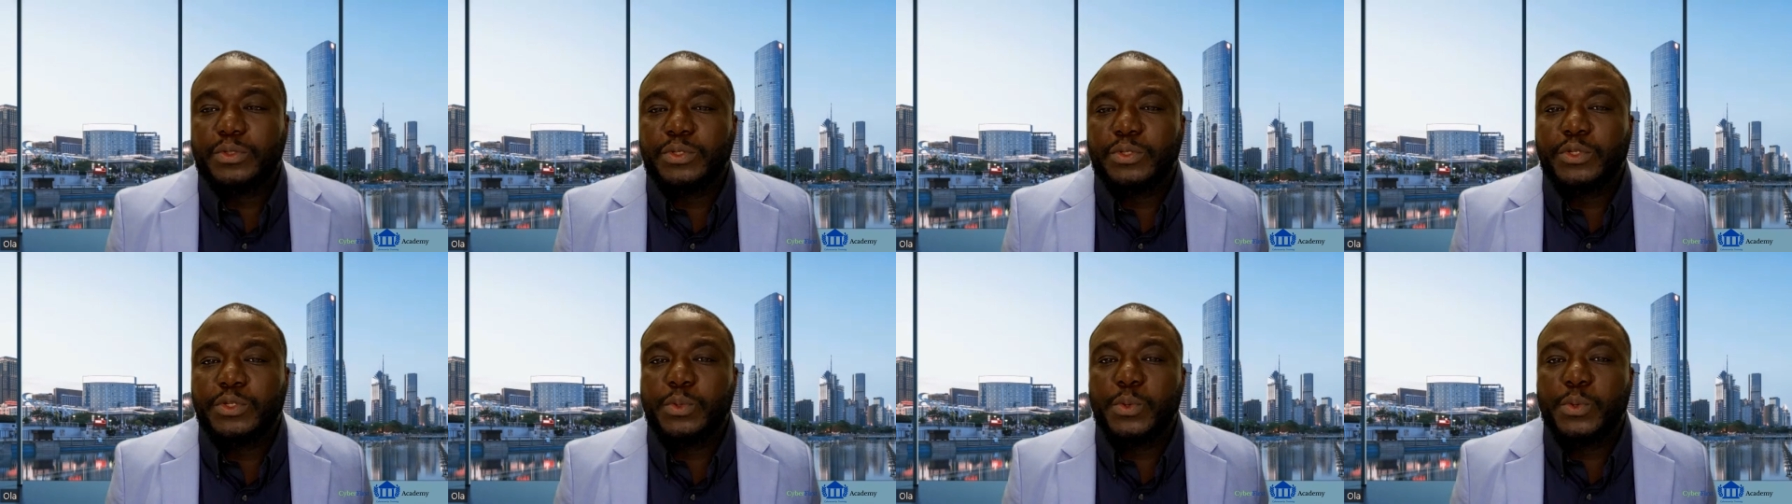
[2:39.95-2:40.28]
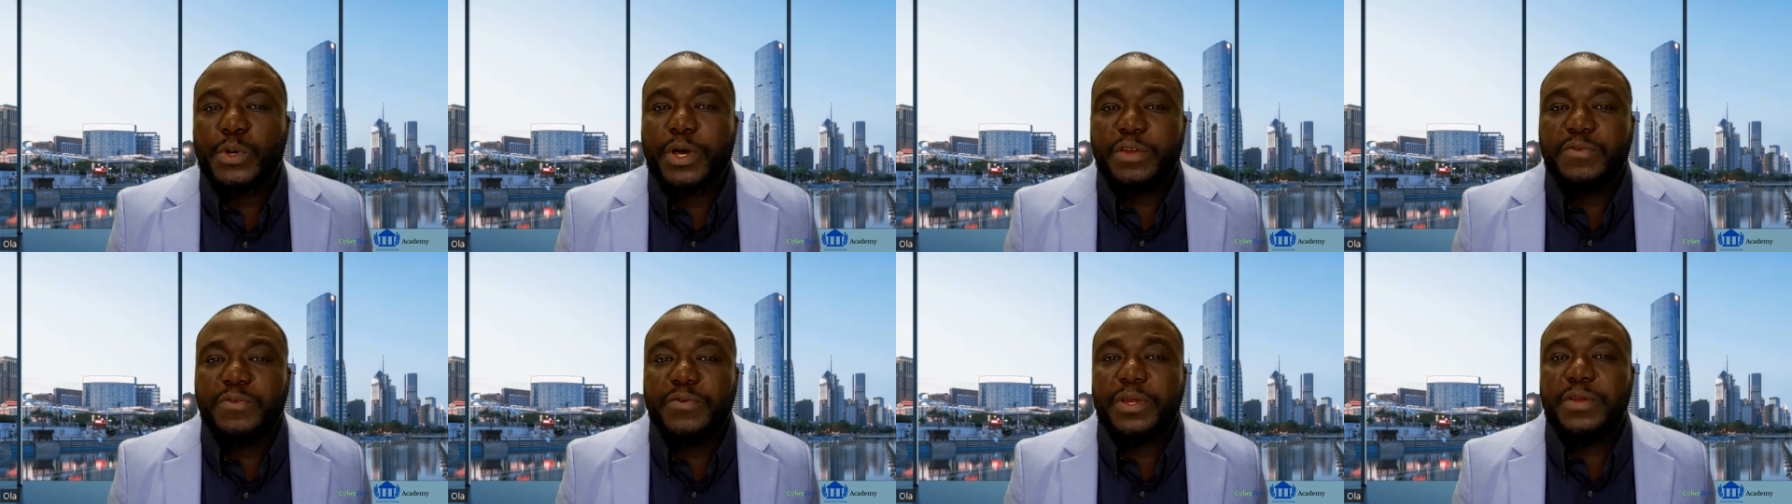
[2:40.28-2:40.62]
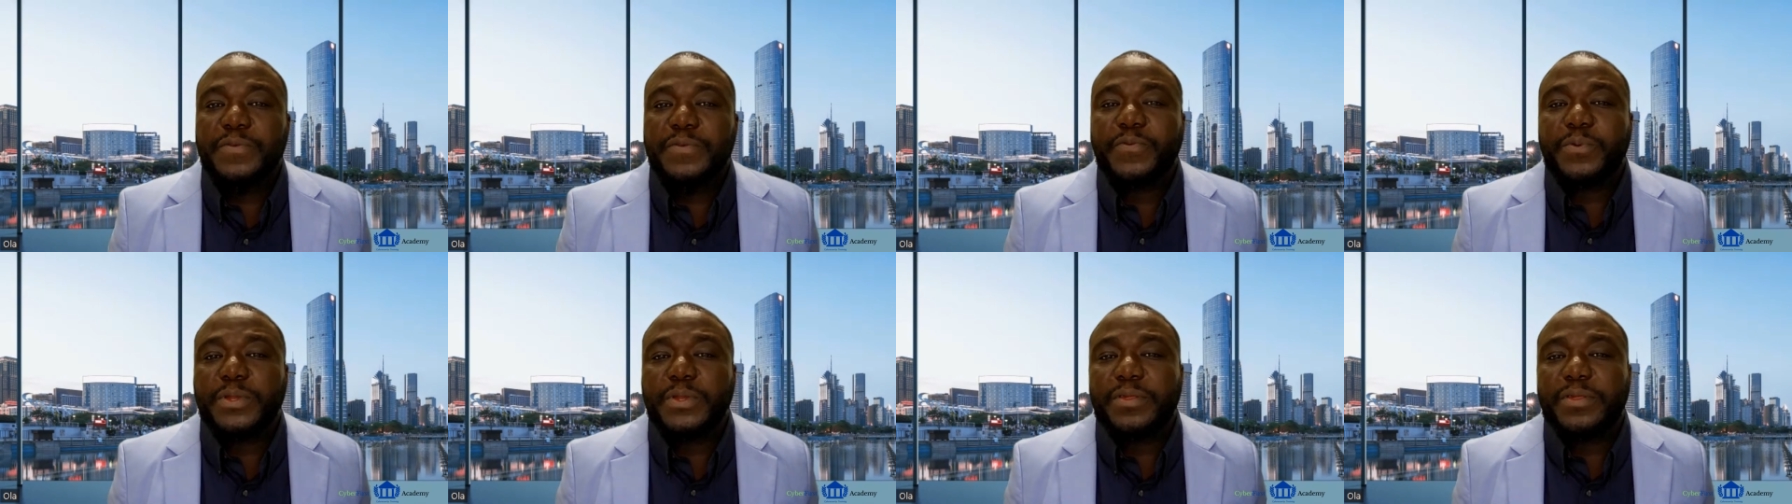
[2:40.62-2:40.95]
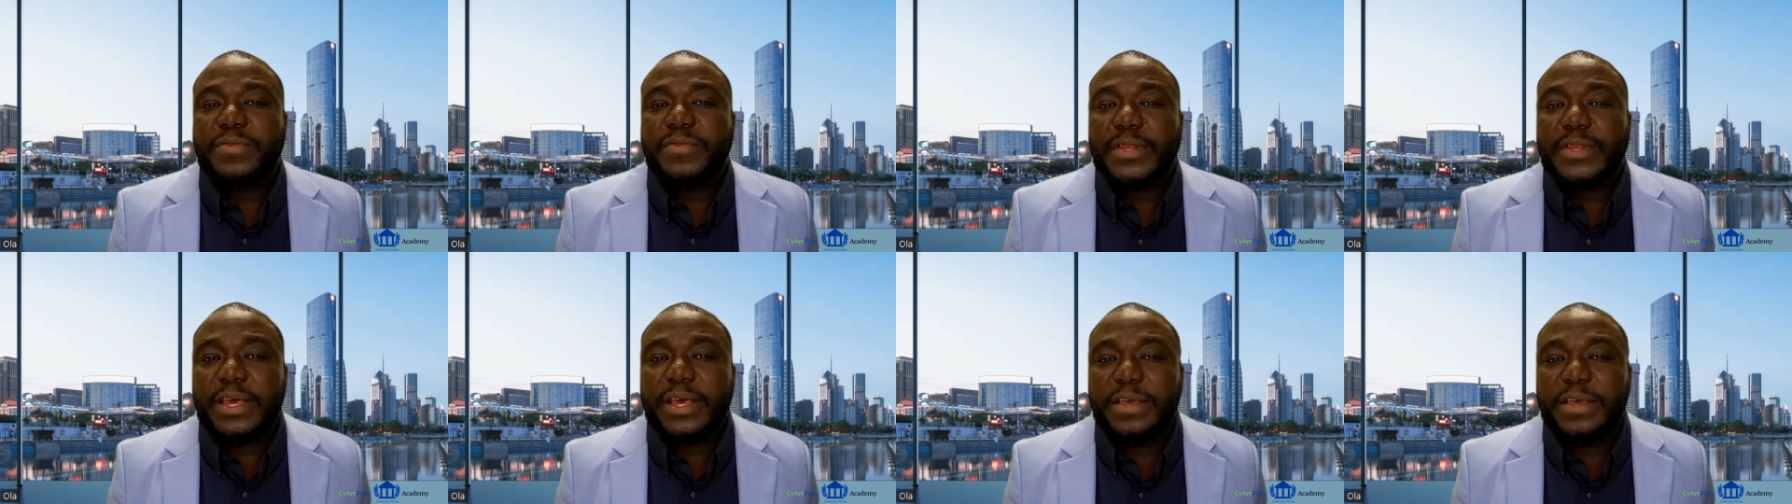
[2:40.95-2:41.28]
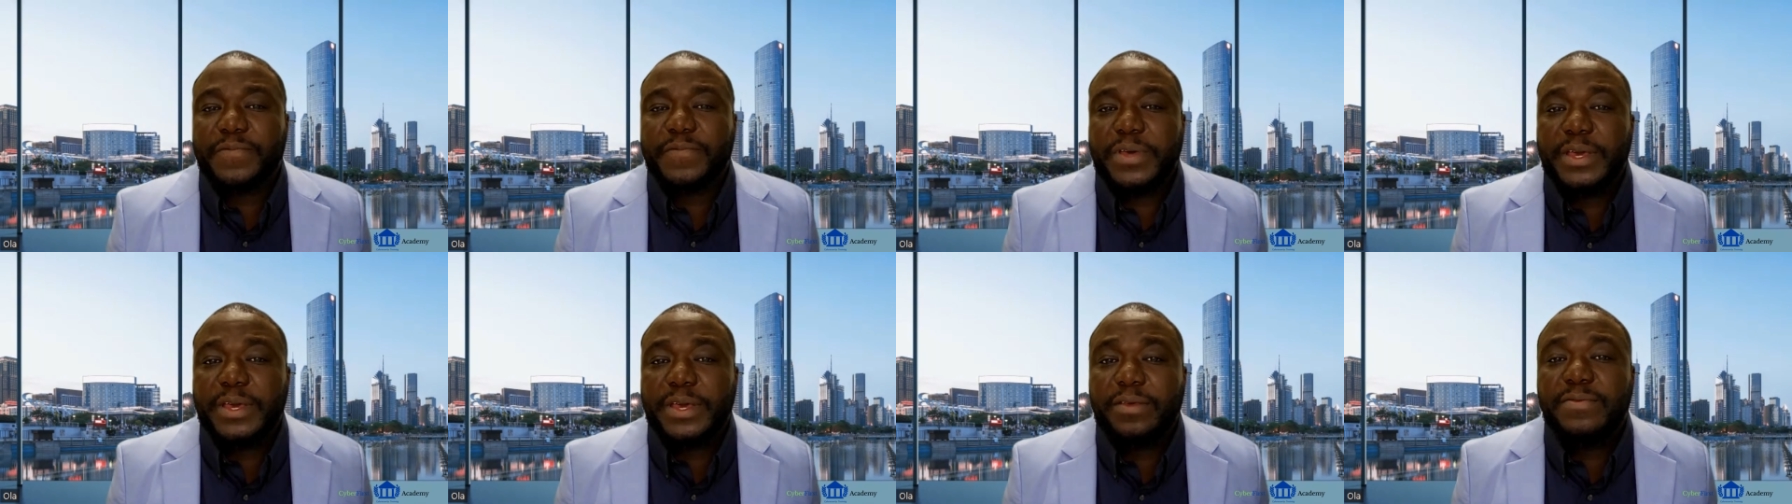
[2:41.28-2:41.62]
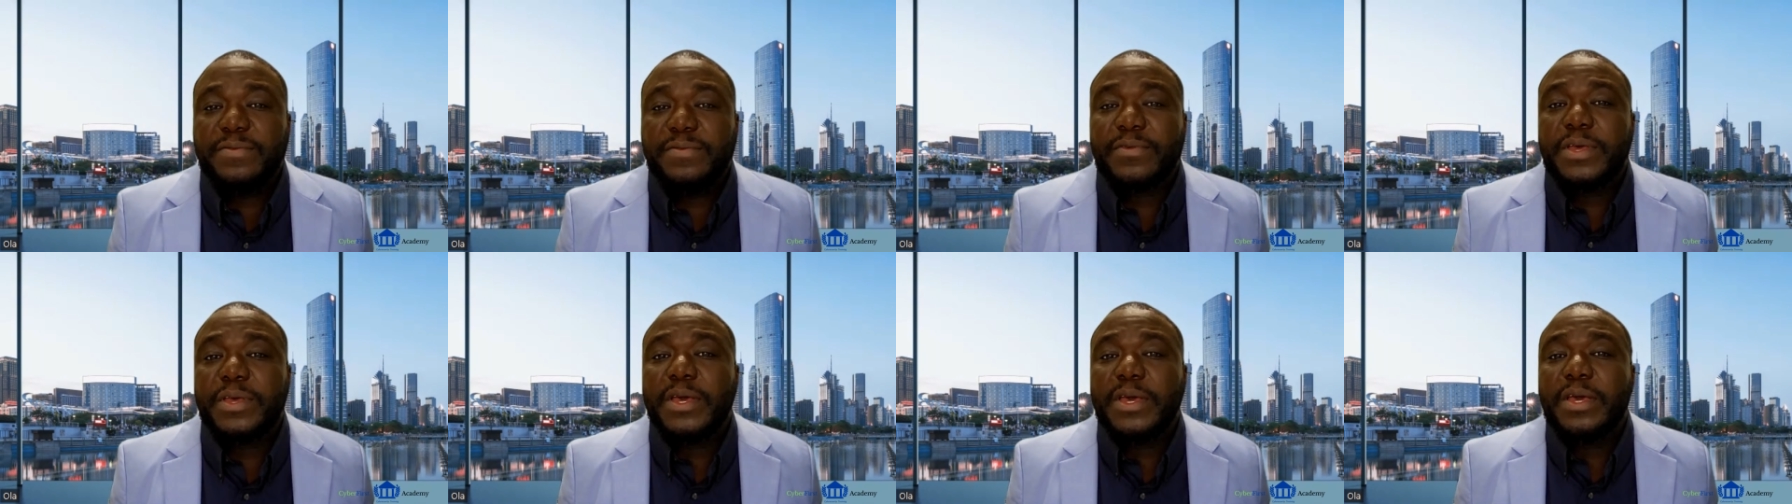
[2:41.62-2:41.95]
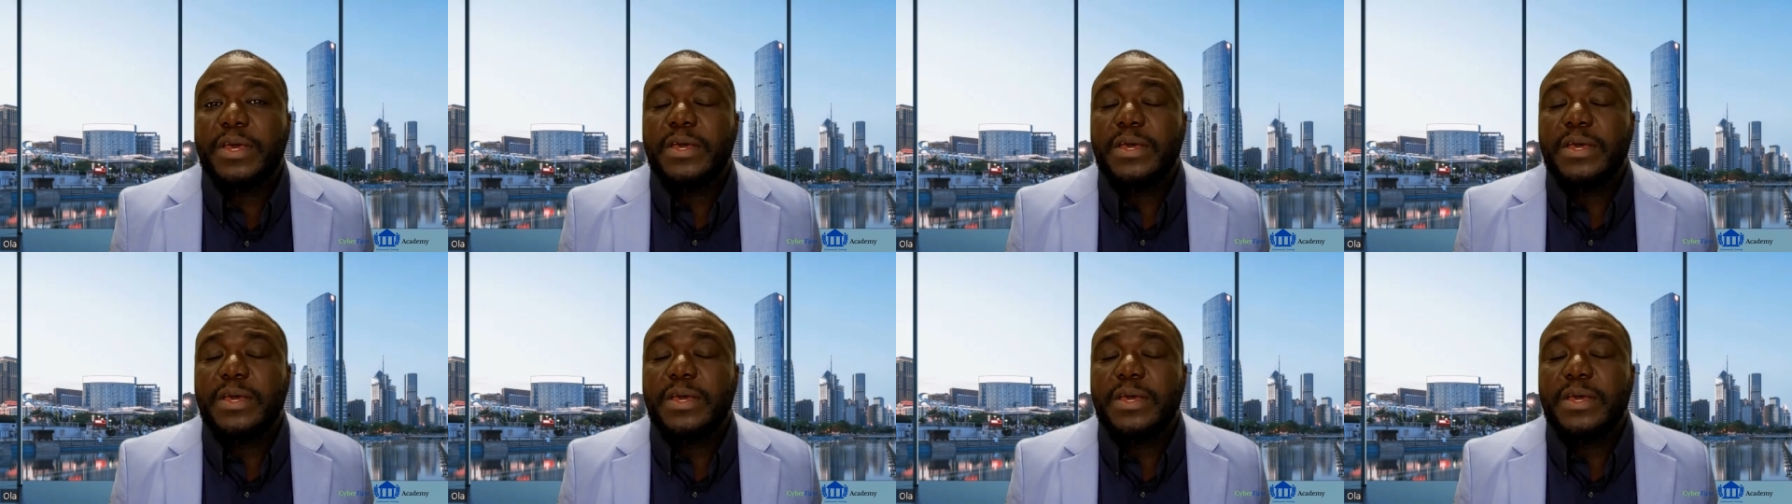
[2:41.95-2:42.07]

200 for the select phase,